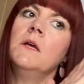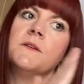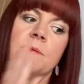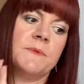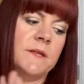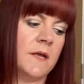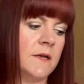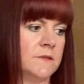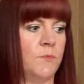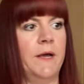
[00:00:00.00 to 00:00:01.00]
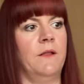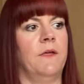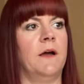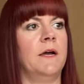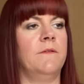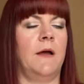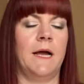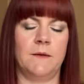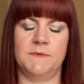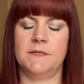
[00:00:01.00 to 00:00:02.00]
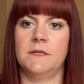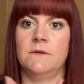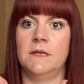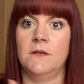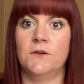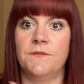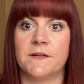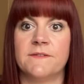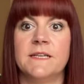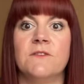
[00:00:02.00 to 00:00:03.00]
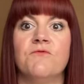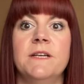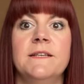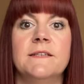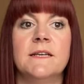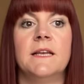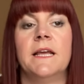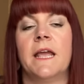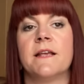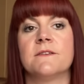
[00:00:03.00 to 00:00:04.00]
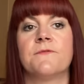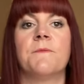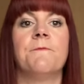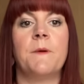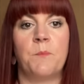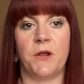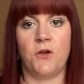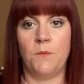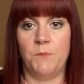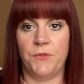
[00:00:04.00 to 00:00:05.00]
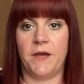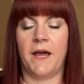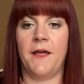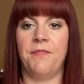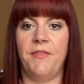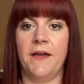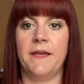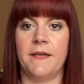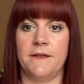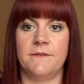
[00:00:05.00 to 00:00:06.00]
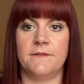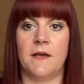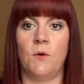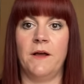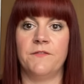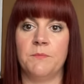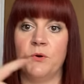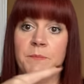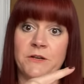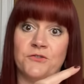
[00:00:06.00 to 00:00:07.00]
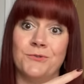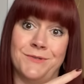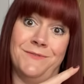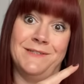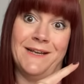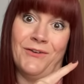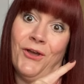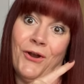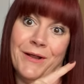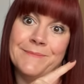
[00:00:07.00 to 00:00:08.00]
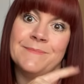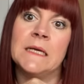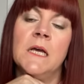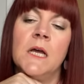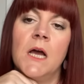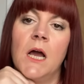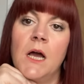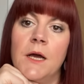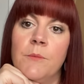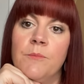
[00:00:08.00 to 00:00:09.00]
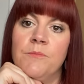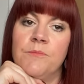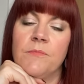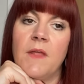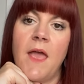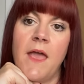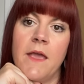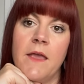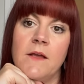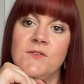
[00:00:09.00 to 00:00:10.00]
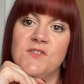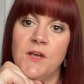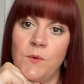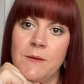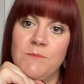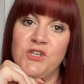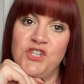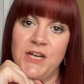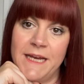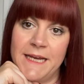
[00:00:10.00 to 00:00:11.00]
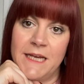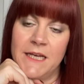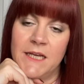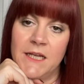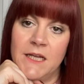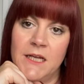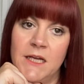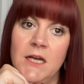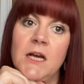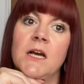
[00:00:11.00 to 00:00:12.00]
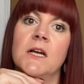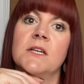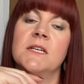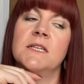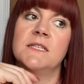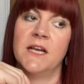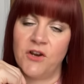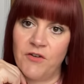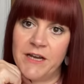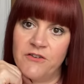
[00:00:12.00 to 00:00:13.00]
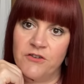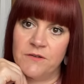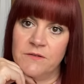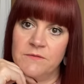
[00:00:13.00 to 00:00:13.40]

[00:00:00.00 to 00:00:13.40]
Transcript: Something as well that I absolutely love that I've seen recently is from Fabric Godmother, and that is, I'll have to put a picture up because obviously I haven't got it, a sewing machine decoration.